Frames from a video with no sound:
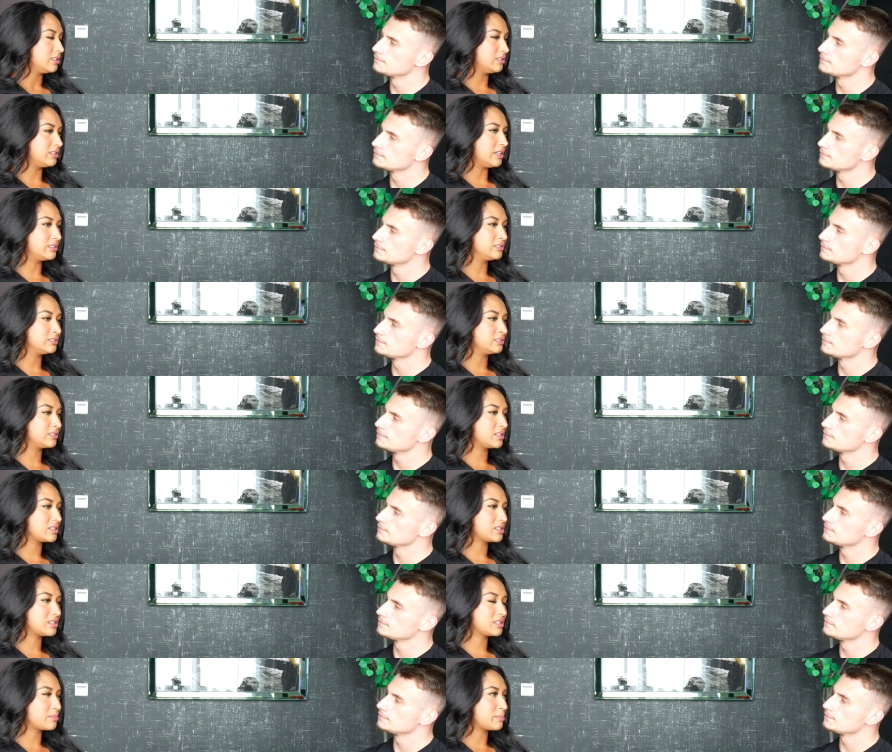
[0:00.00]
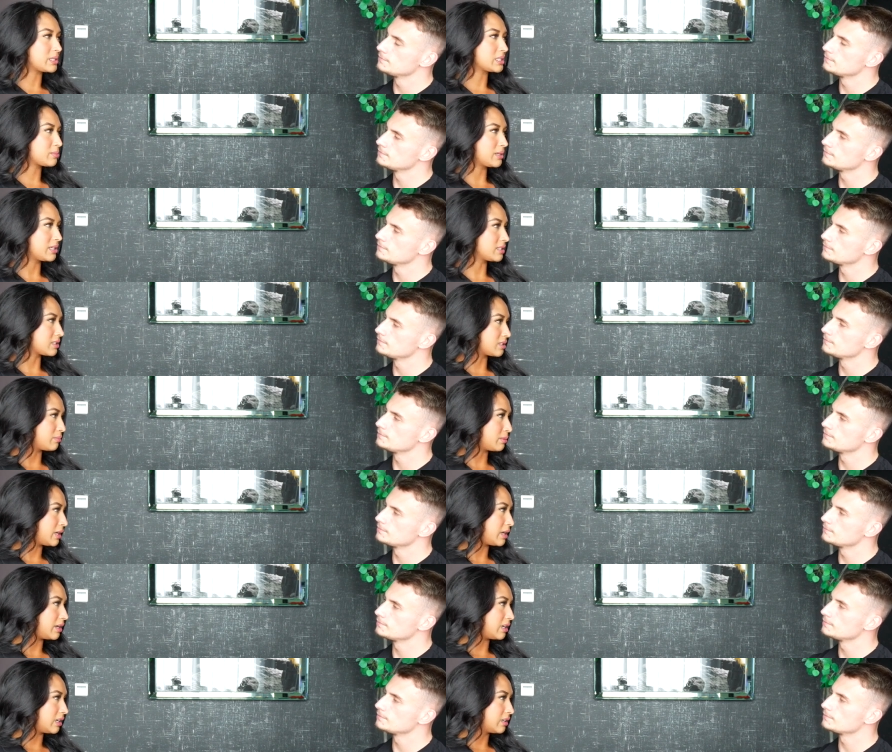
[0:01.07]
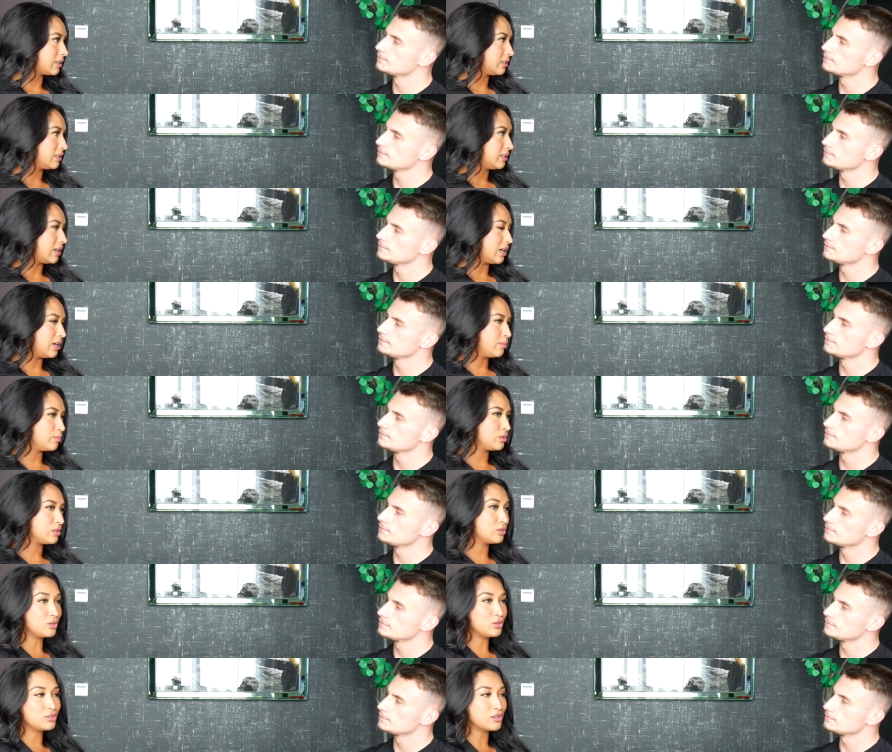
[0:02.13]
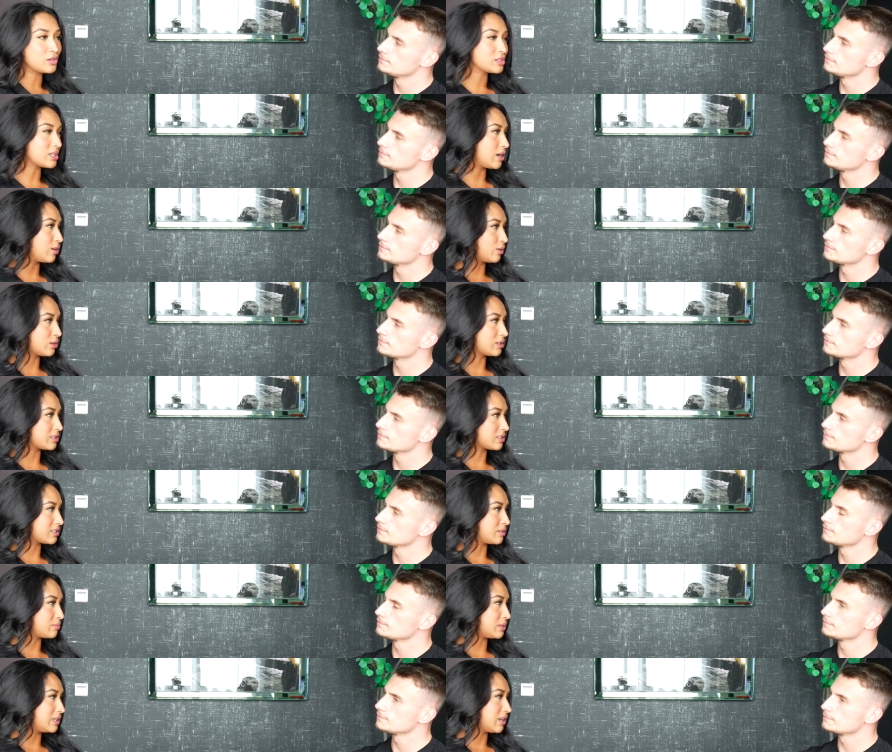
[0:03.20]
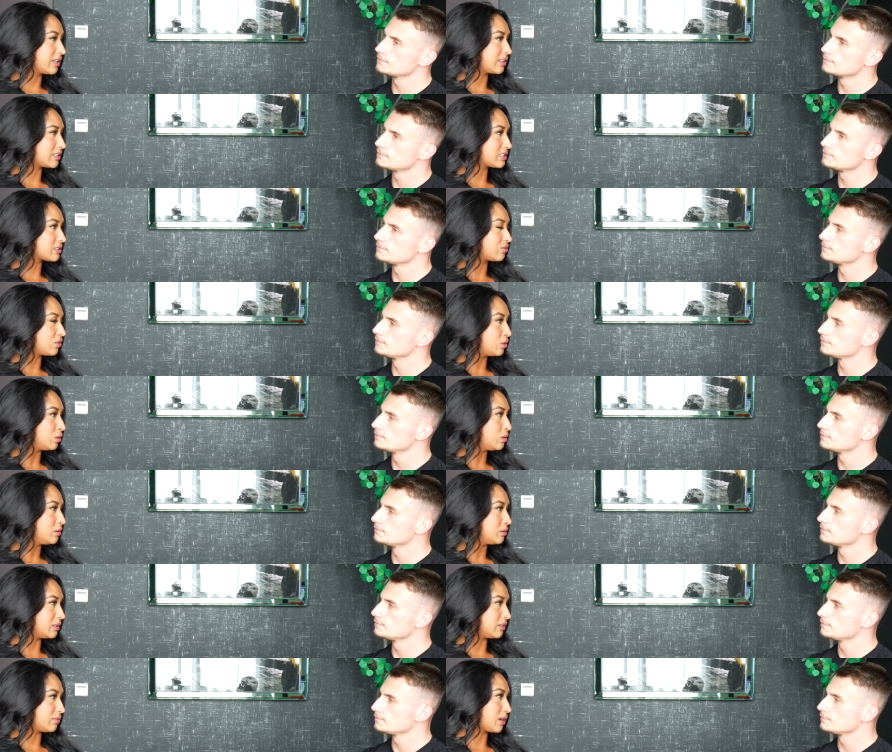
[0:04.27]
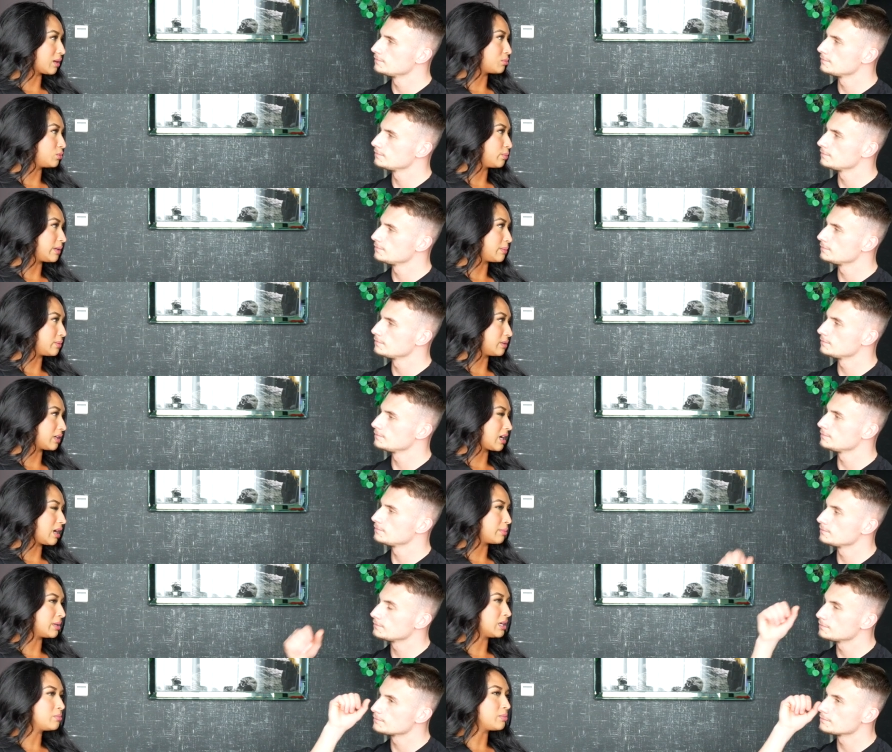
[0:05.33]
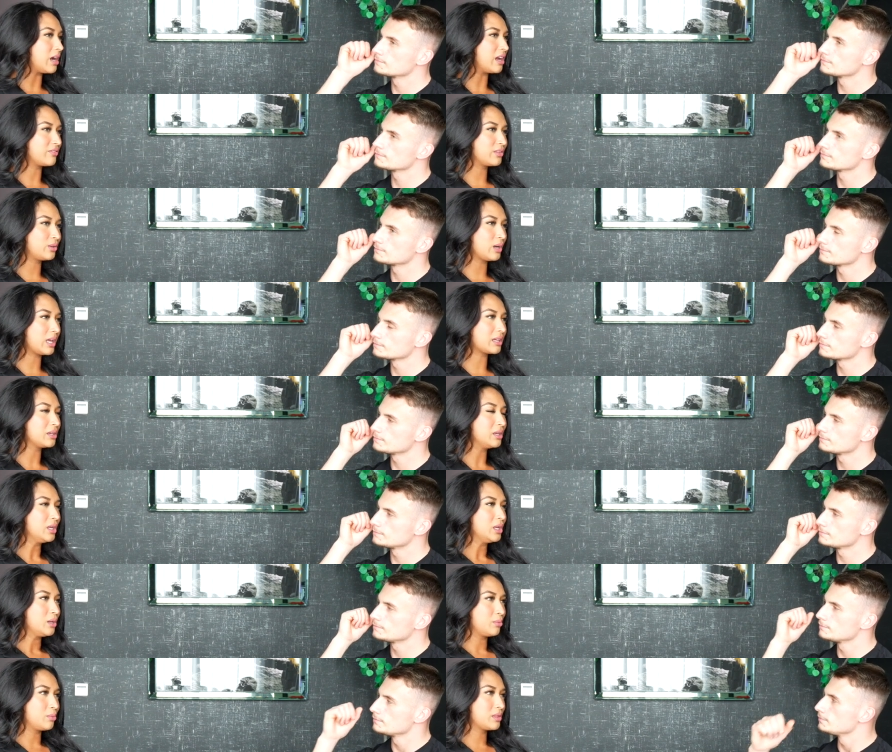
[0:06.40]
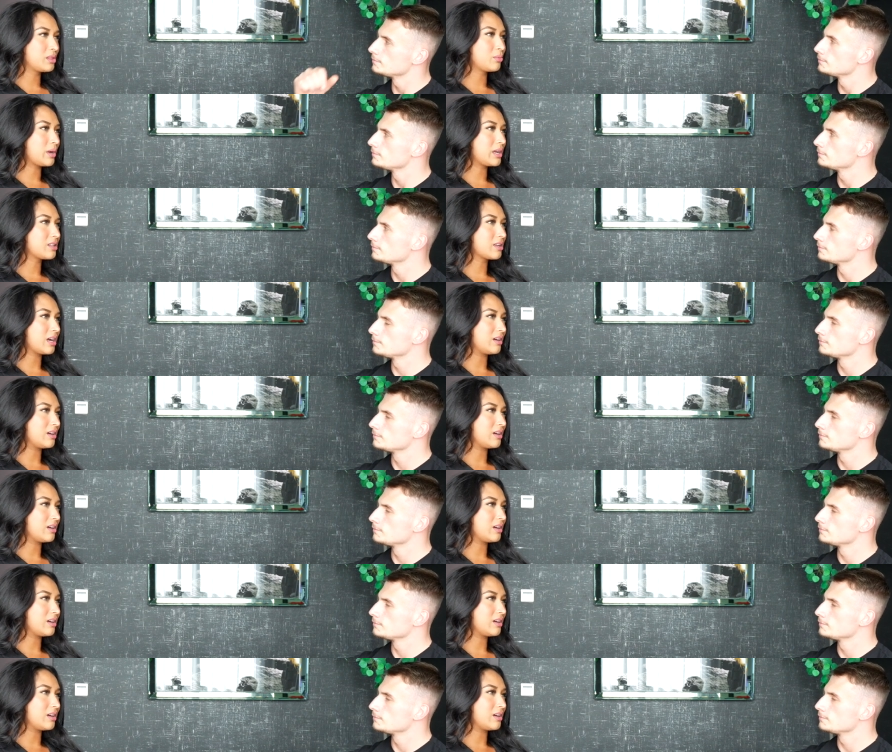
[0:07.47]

Speaker 1: then this is the best place to be. Look, who knows how long it's going to be like this for, if like more people are coming, but I feel like with the way the